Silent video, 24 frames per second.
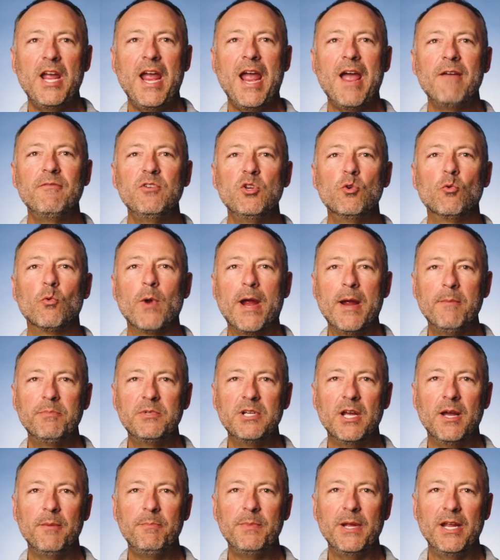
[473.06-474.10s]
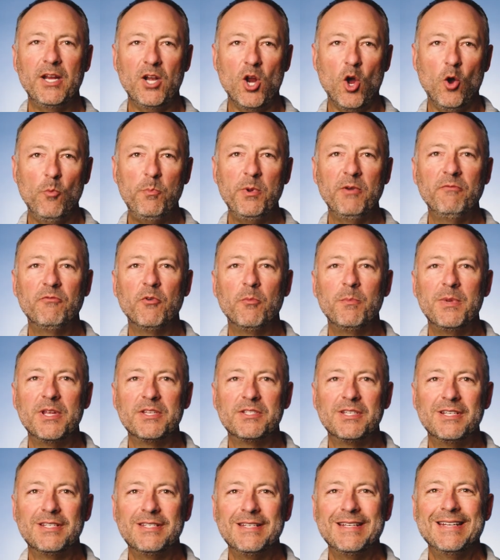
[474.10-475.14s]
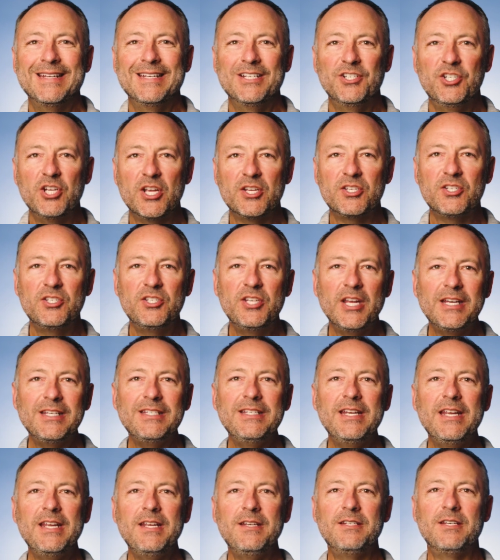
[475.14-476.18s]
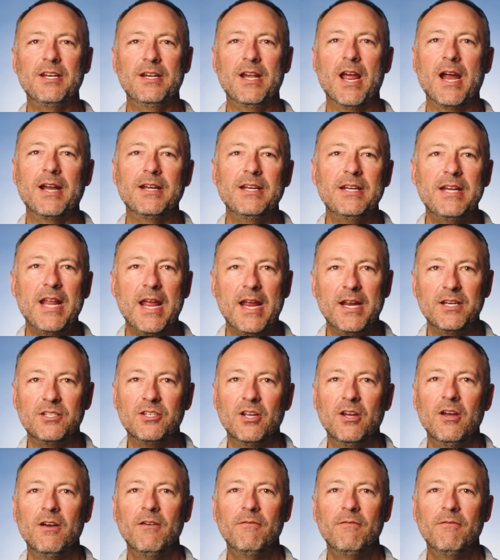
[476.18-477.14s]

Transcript: have you ramped up and open for business in just 60 to 90 days,